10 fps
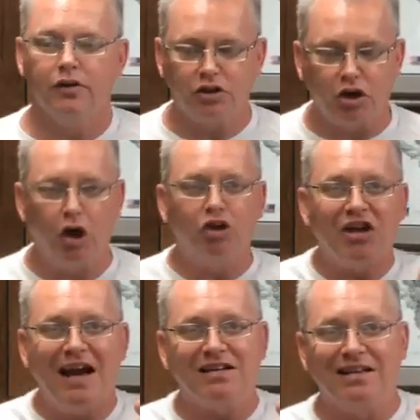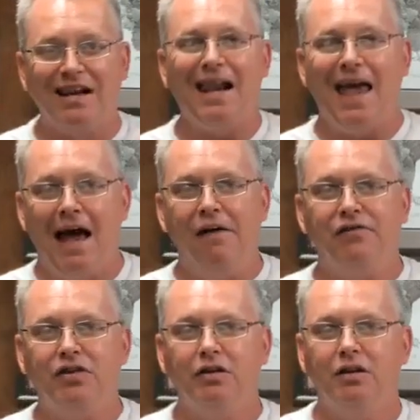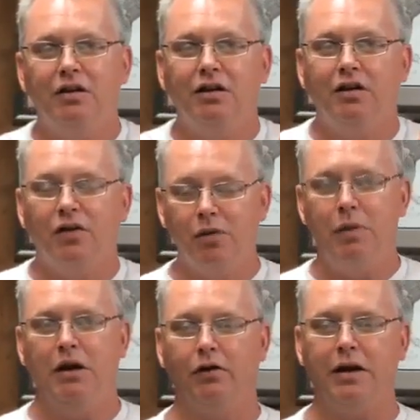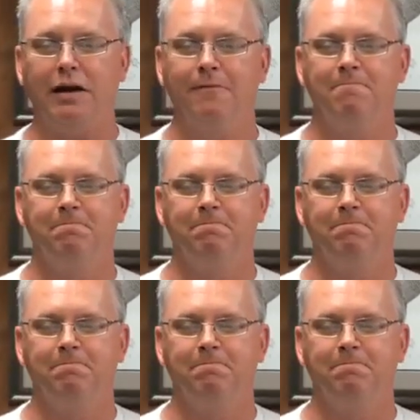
The church has left the building.